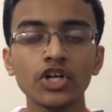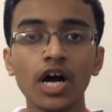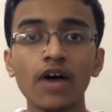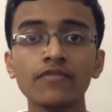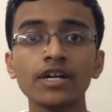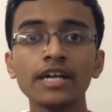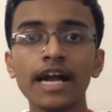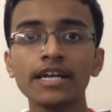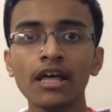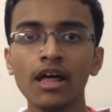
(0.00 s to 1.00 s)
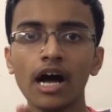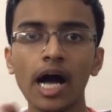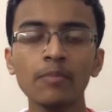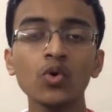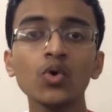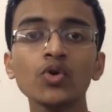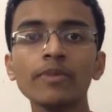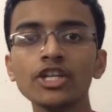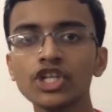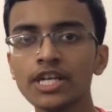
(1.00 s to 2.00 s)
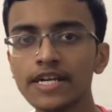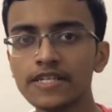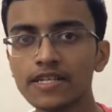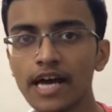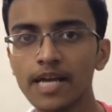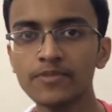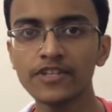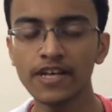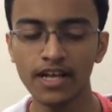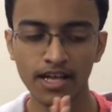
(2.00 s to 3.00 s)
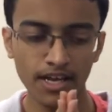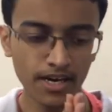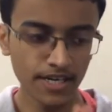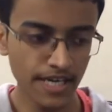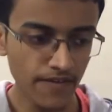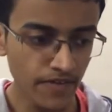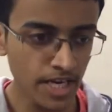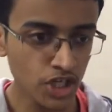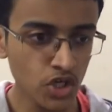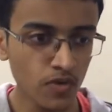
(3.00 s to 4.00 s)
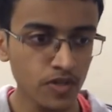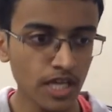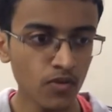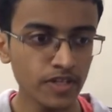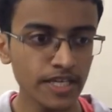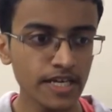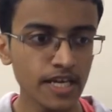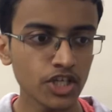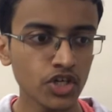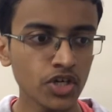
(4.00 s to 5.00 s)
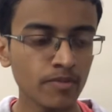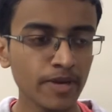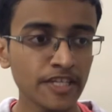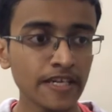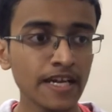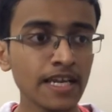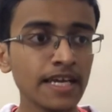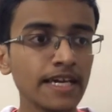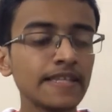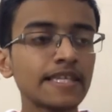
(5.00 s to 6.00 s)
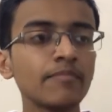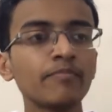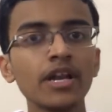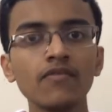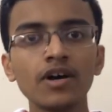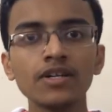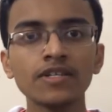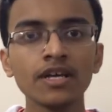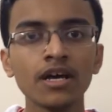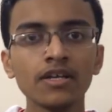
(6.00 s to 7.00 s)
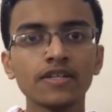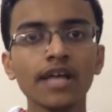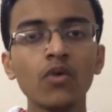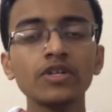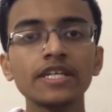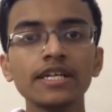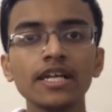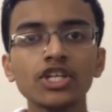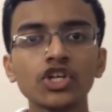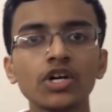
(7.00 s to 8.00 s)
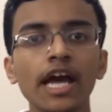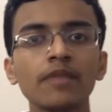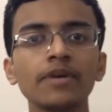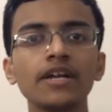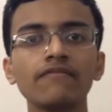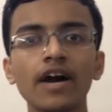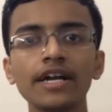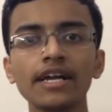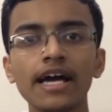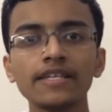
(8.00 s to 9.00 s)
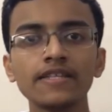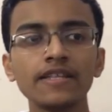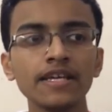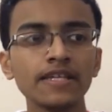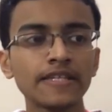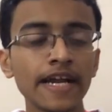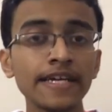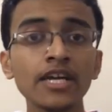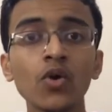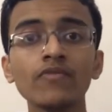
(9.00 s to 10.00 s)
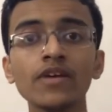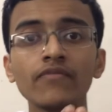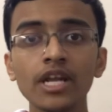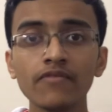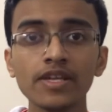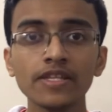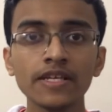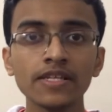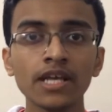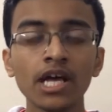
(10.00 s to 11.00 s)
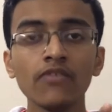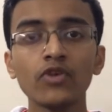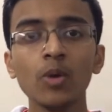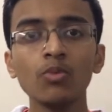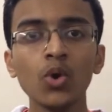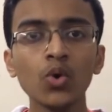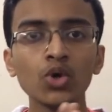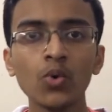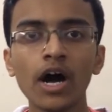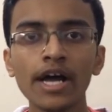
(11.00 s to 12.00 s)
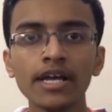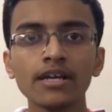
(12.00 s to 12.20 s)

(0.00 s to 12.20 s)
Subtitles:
After that, I'm going to mention its types. Definition of sound signature, basically in simple words, sound signature can be defined as the setting of the frequencies from low to high,